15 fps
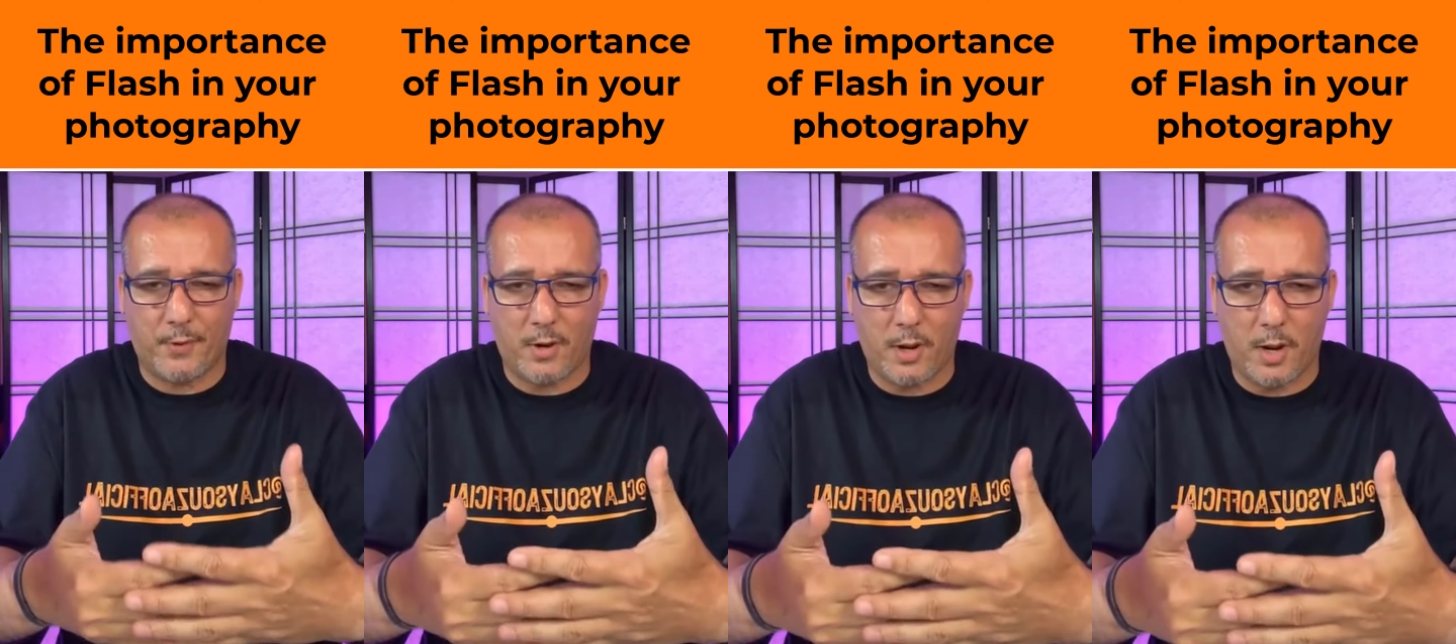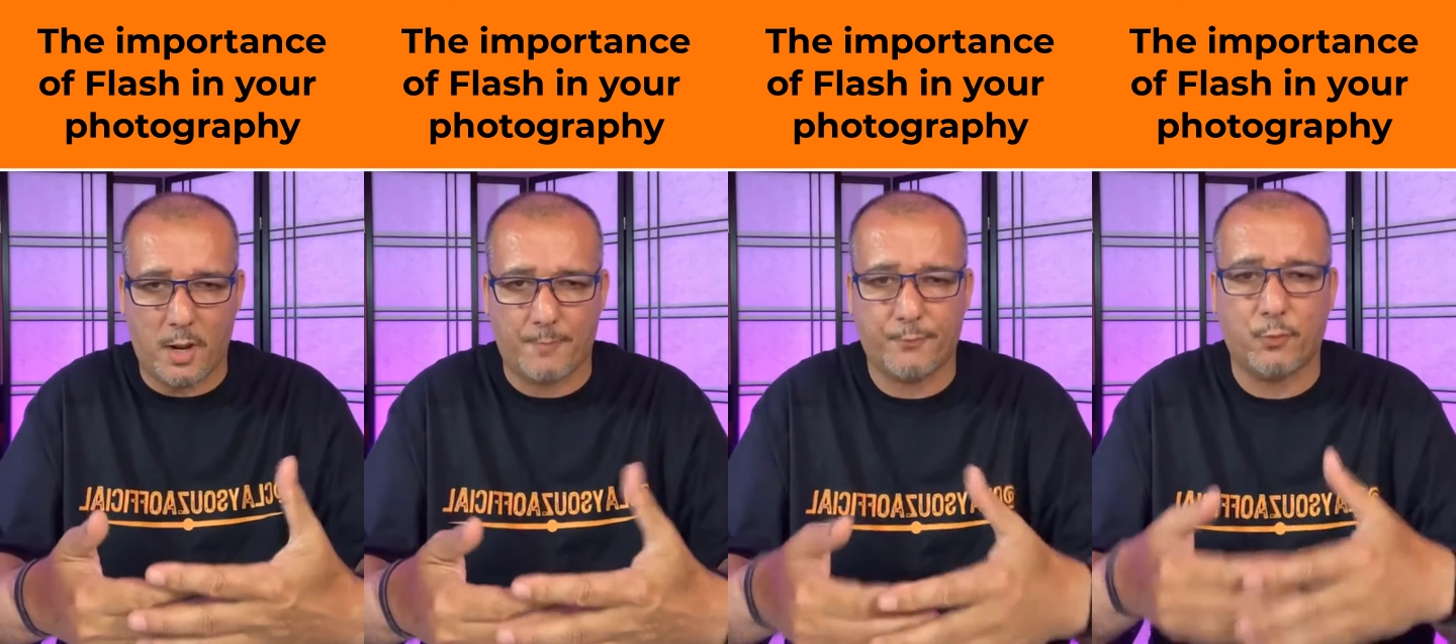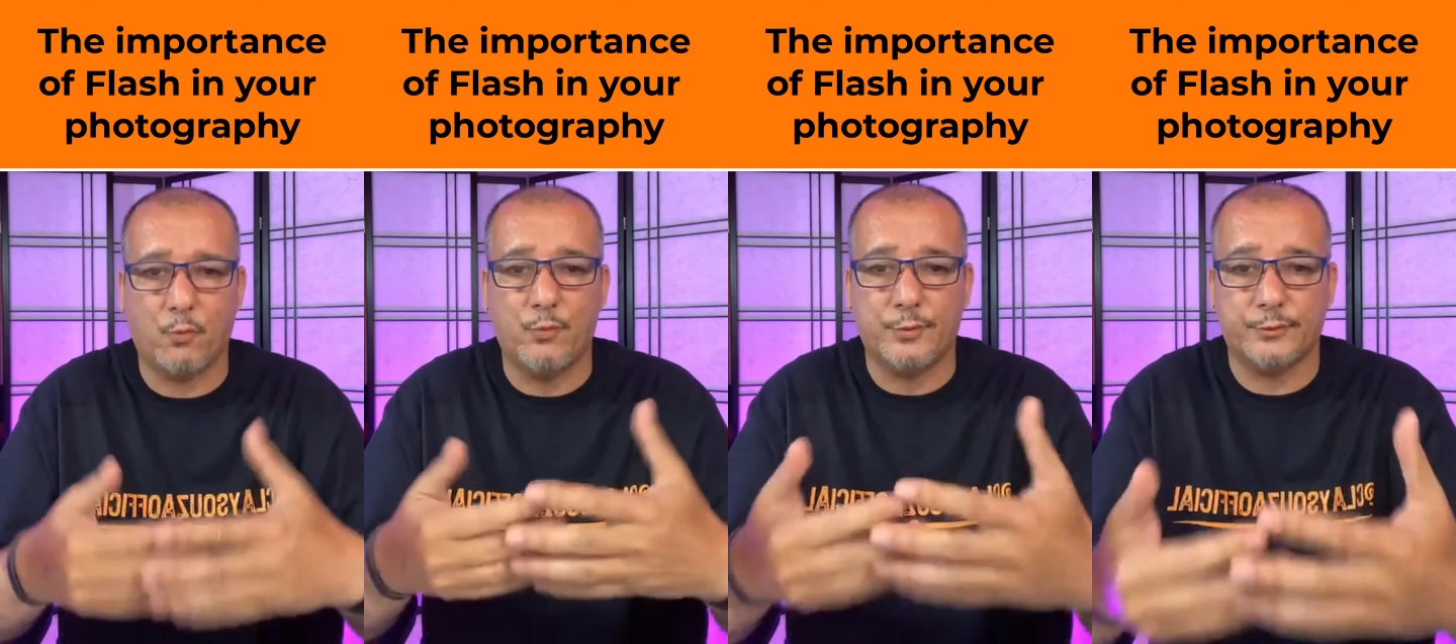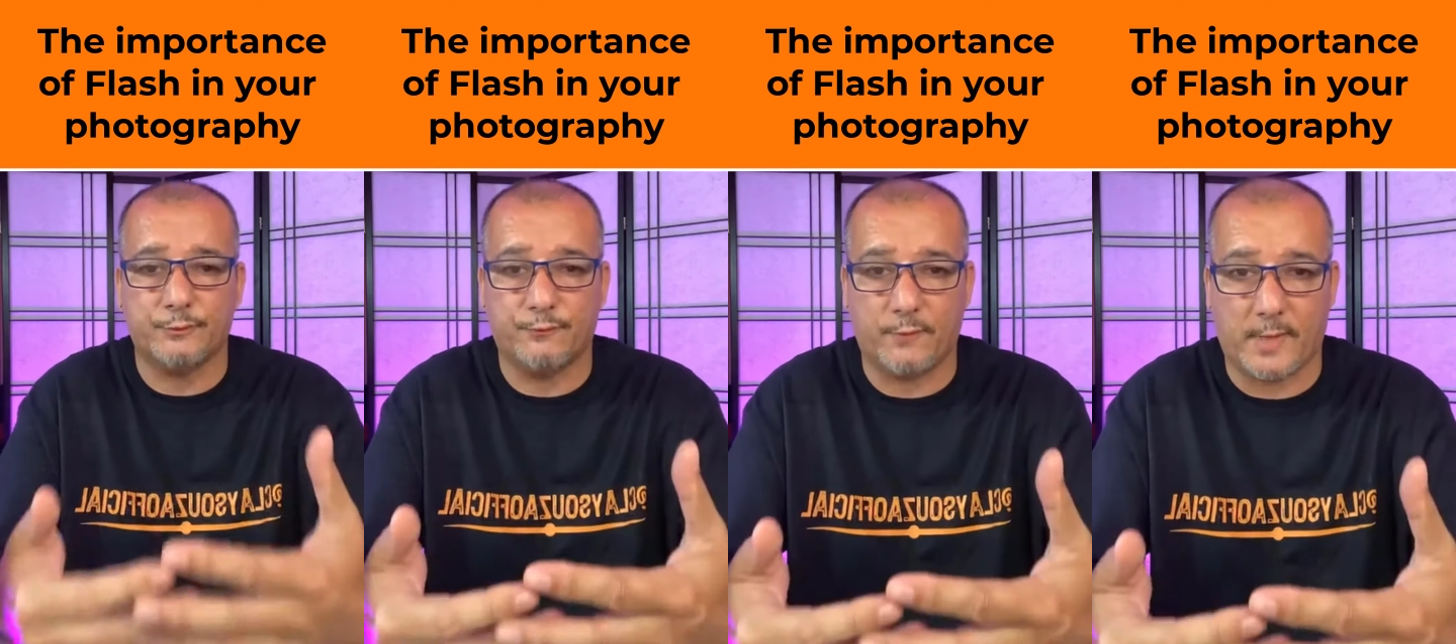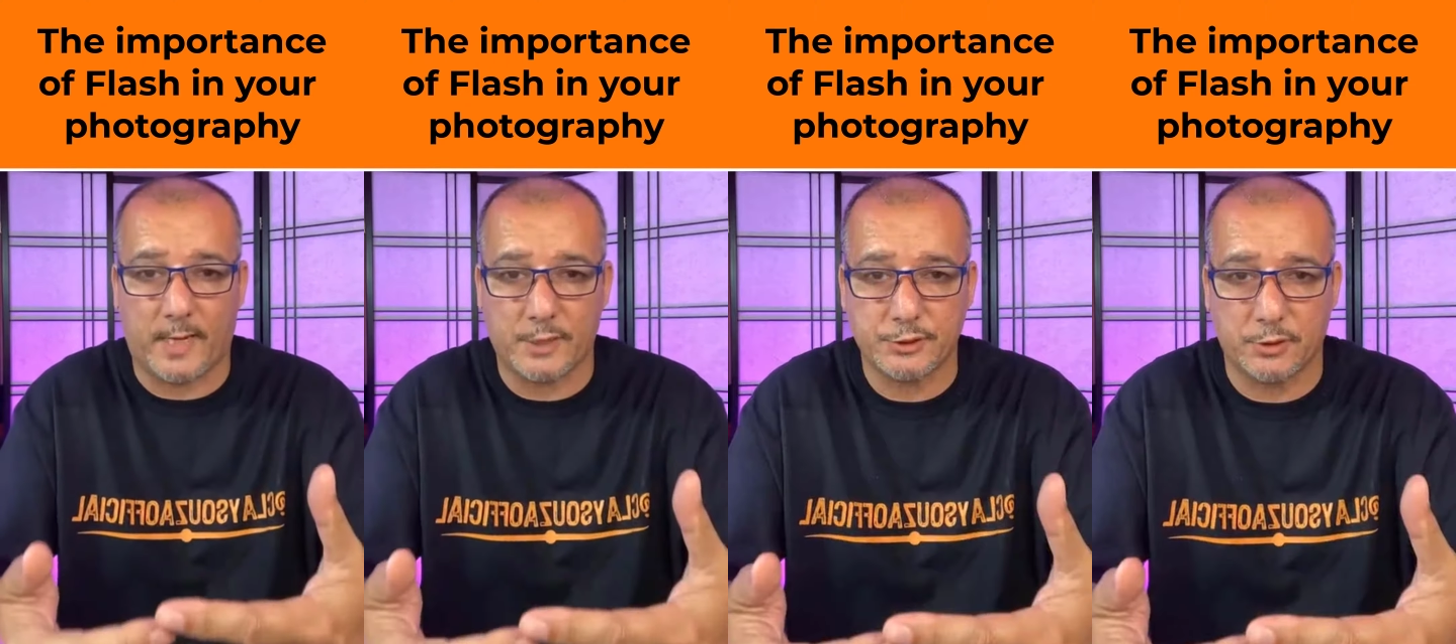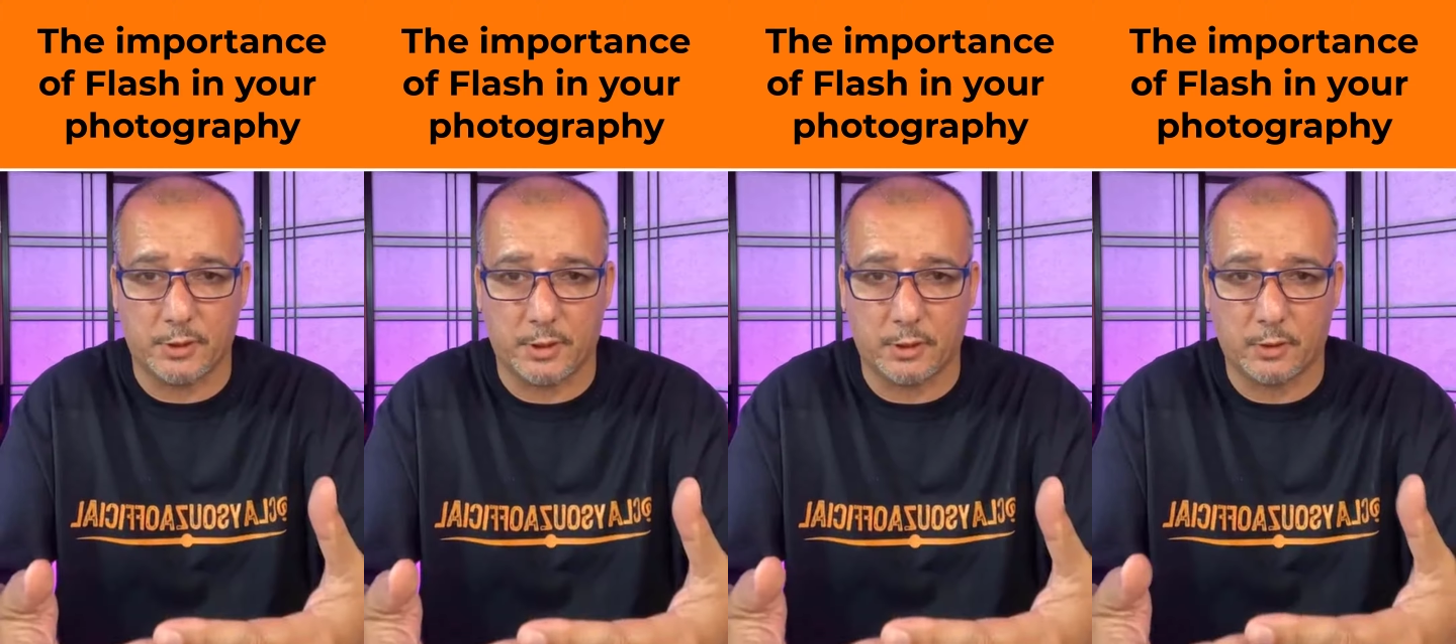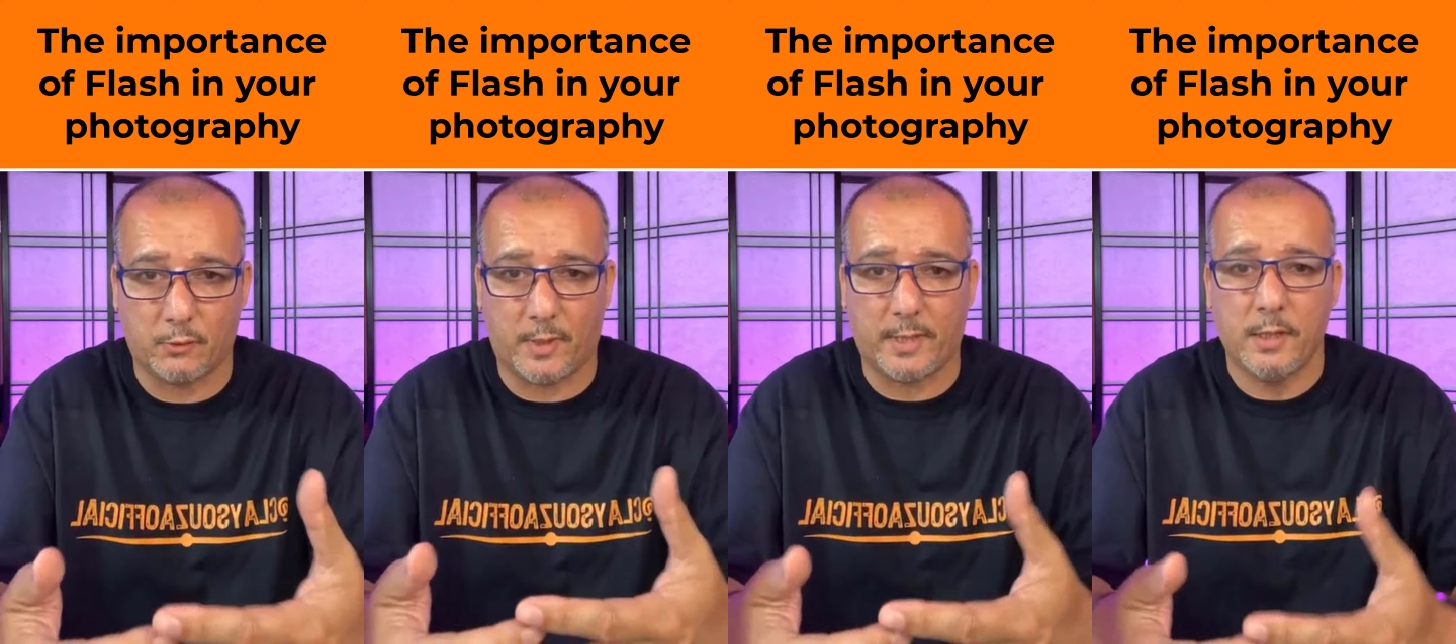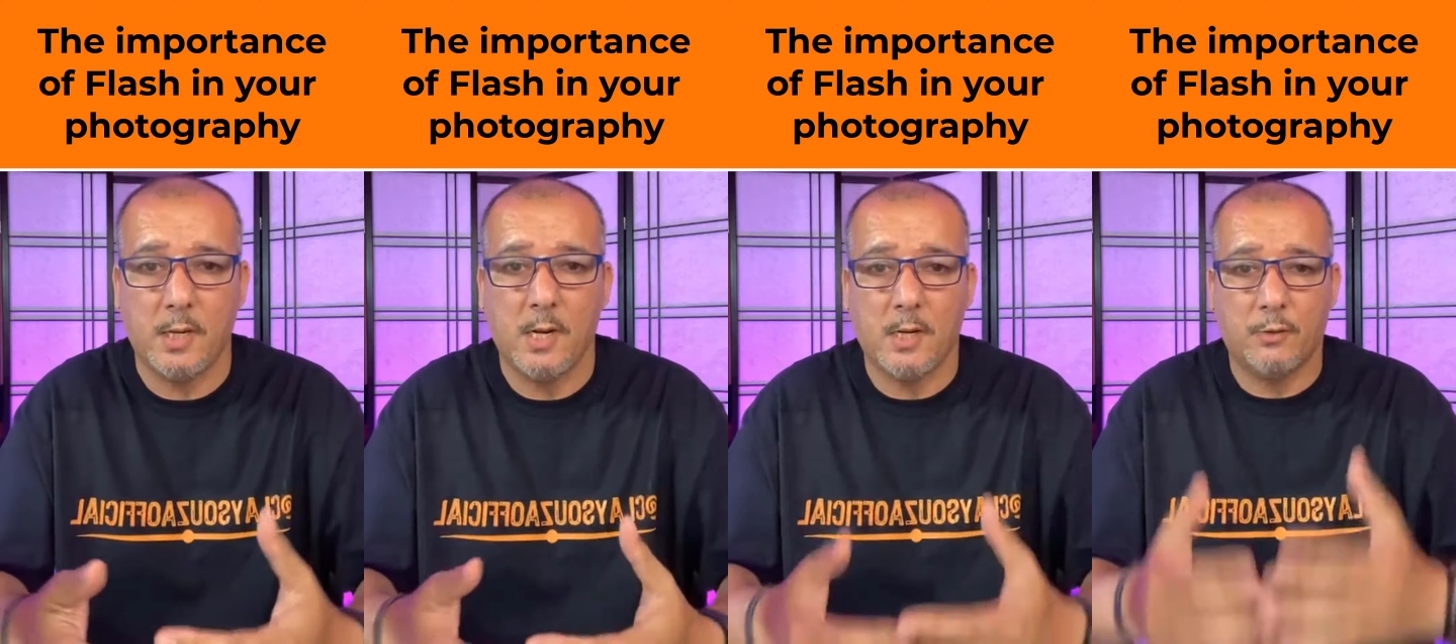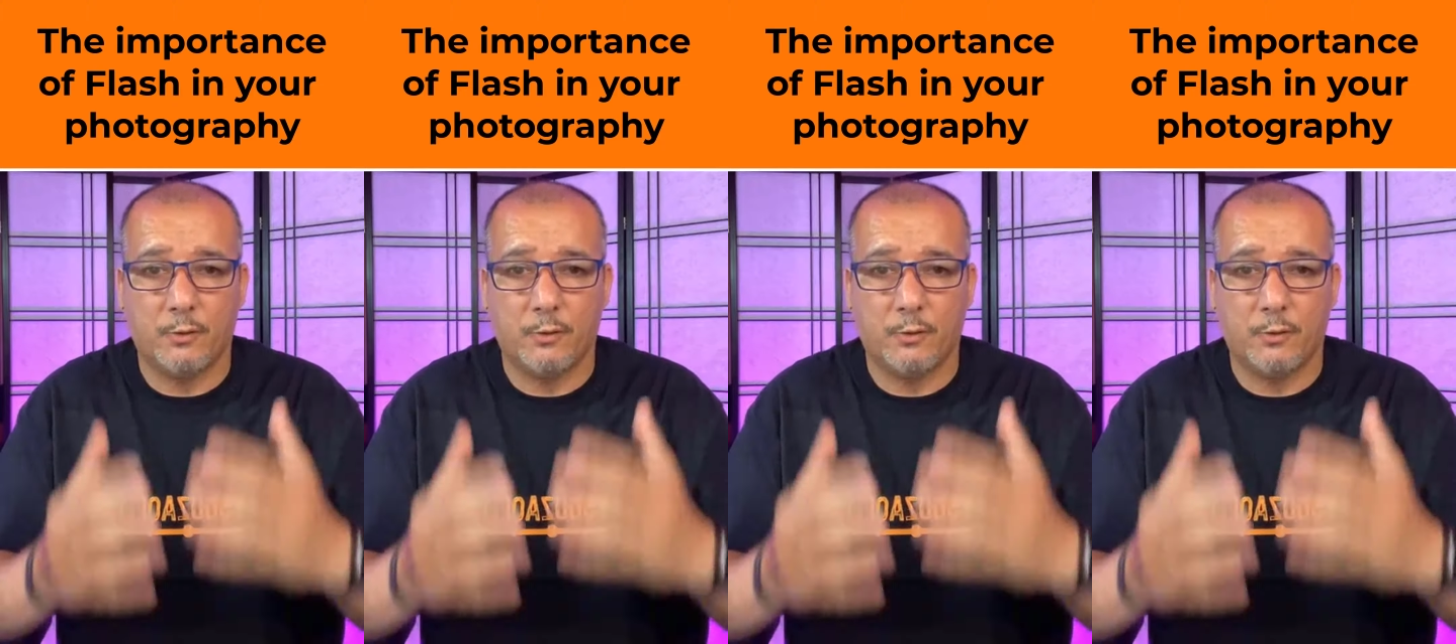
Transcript: pop with flash on it, right?